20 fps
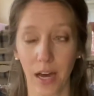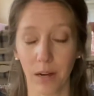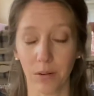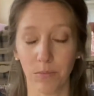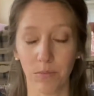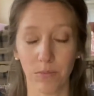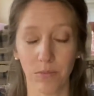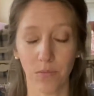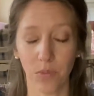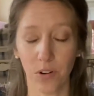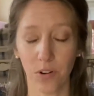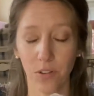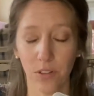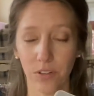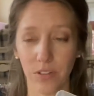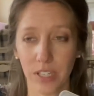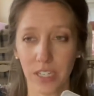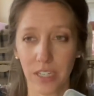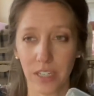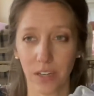what are
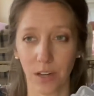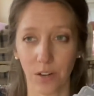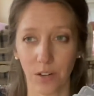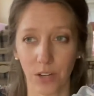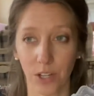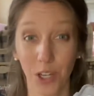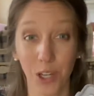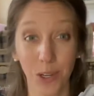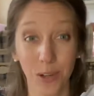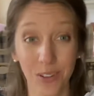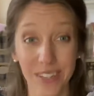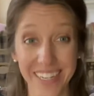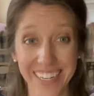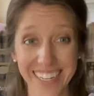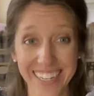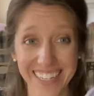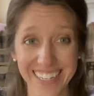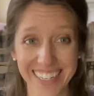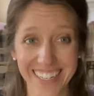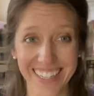those things called?
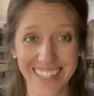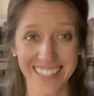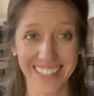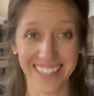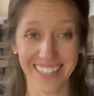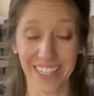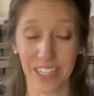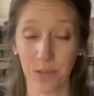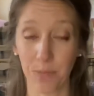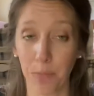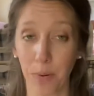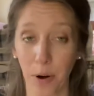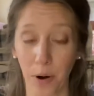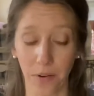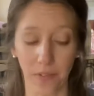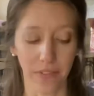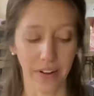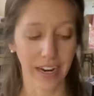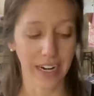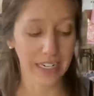Koozies? It's
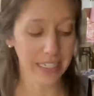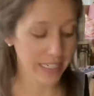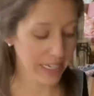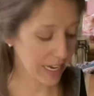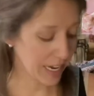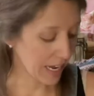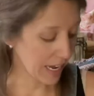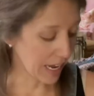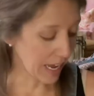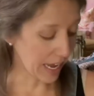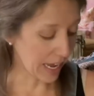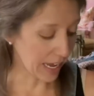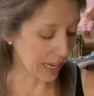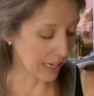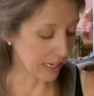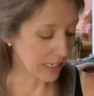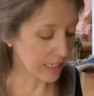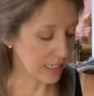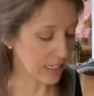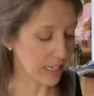perfect.
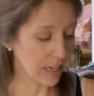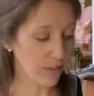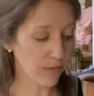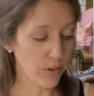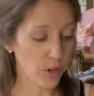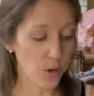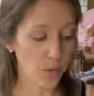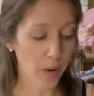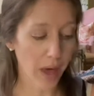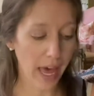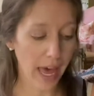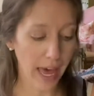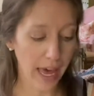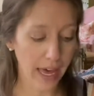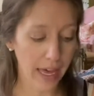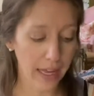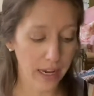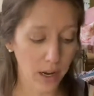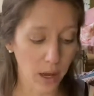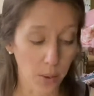And if you
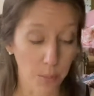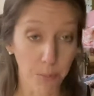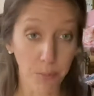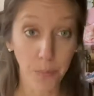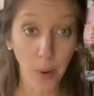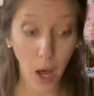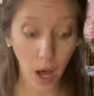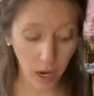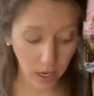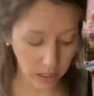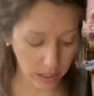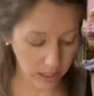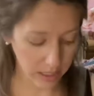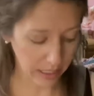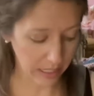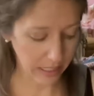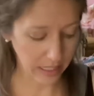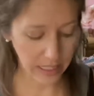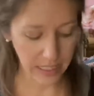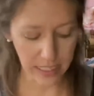had a box, like
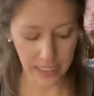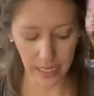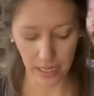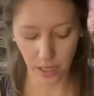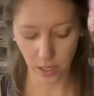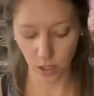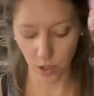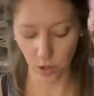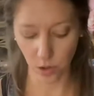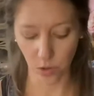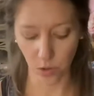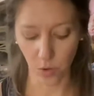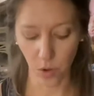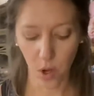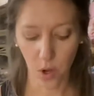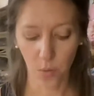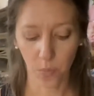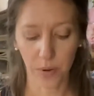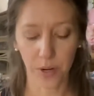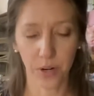let's say you
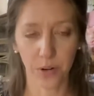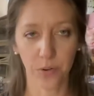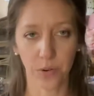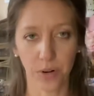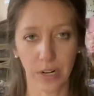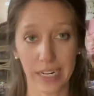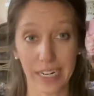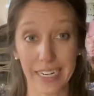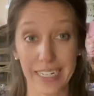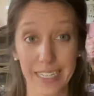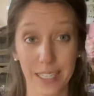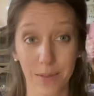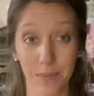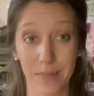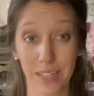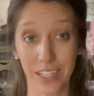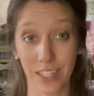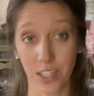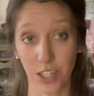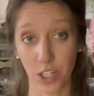wanted to organize some
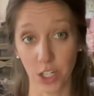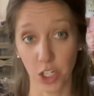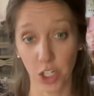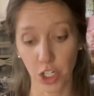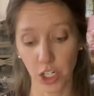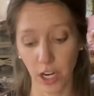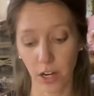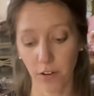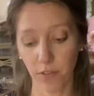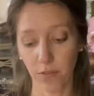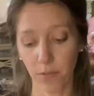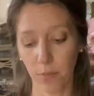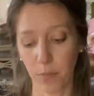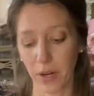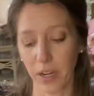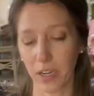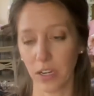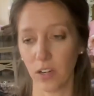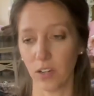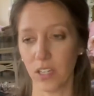things on a shelf,
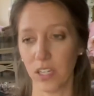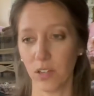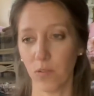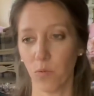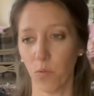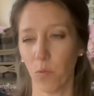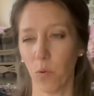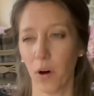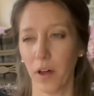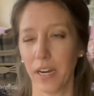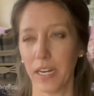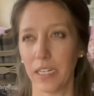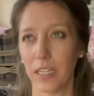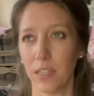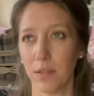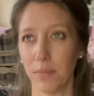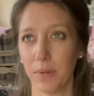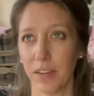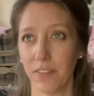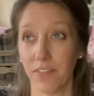but you didn't want it to
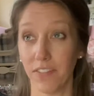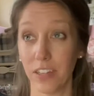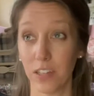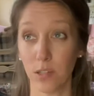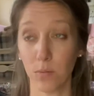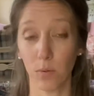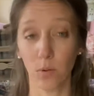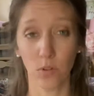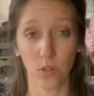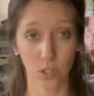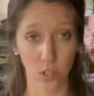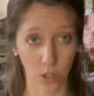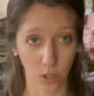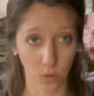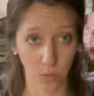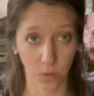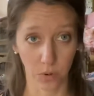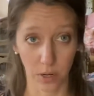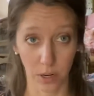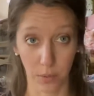be visible, so you
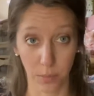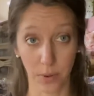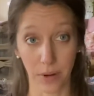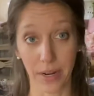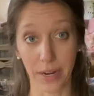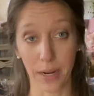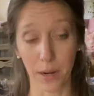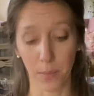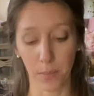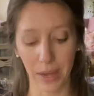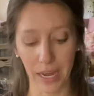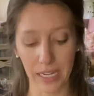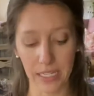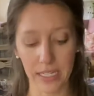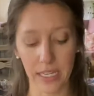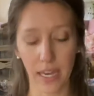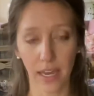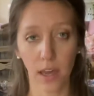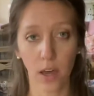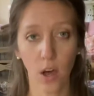were going to put it in a
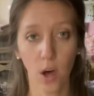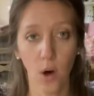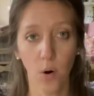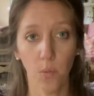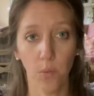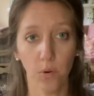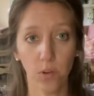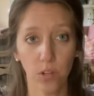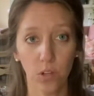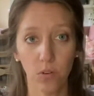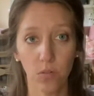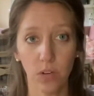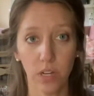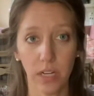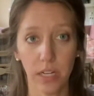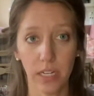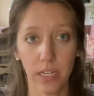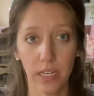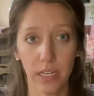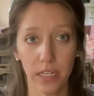basket, well, you
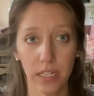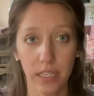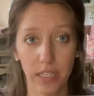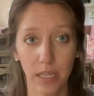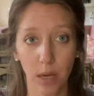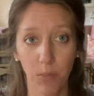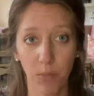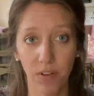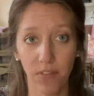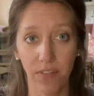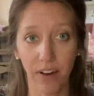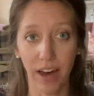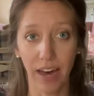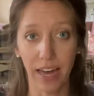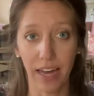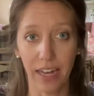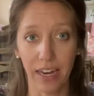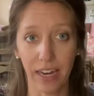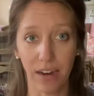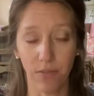could
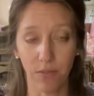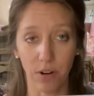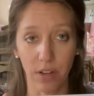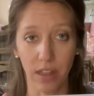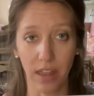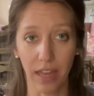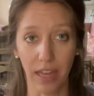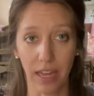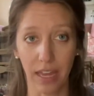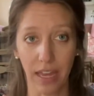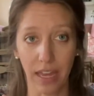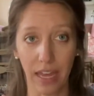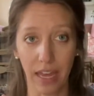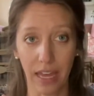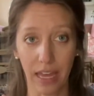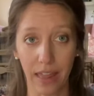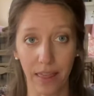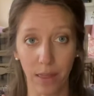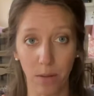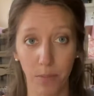subdivide everything
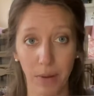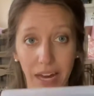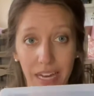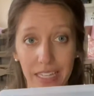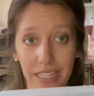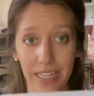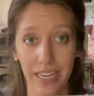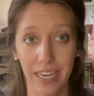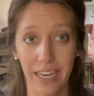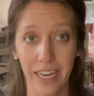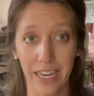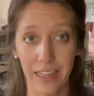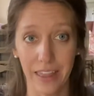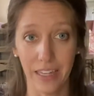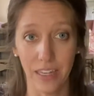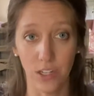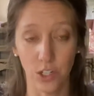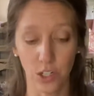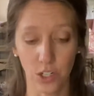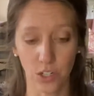in the basket and
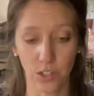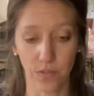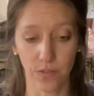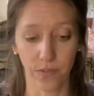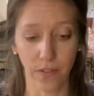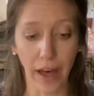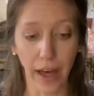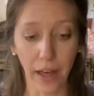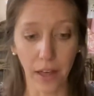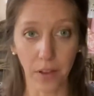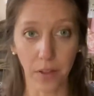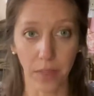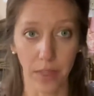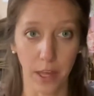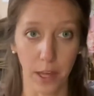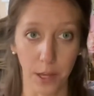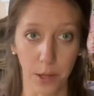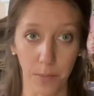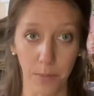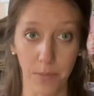then just file
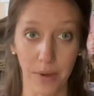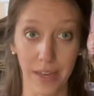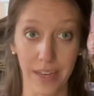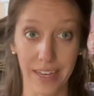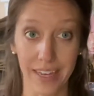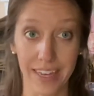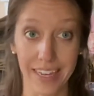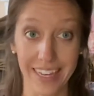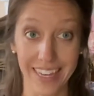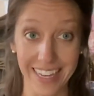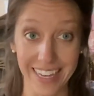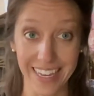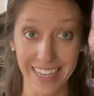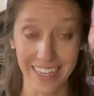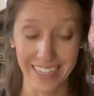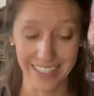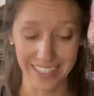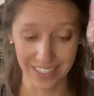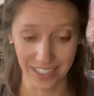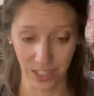them
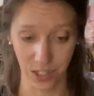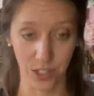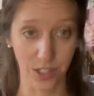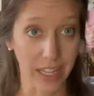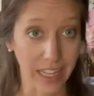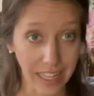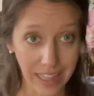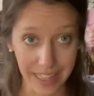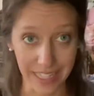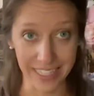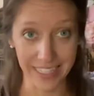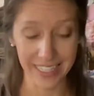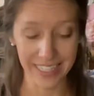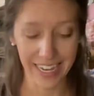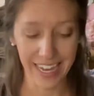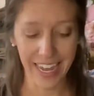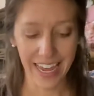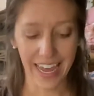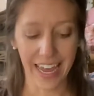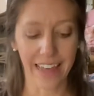just like this,
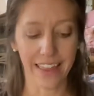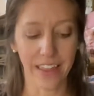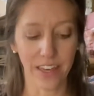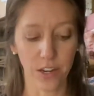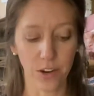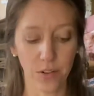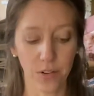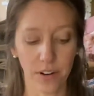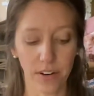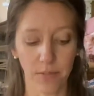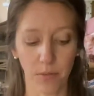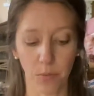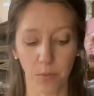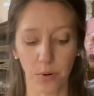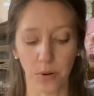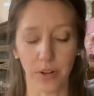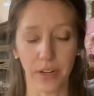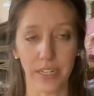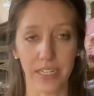and then you could even put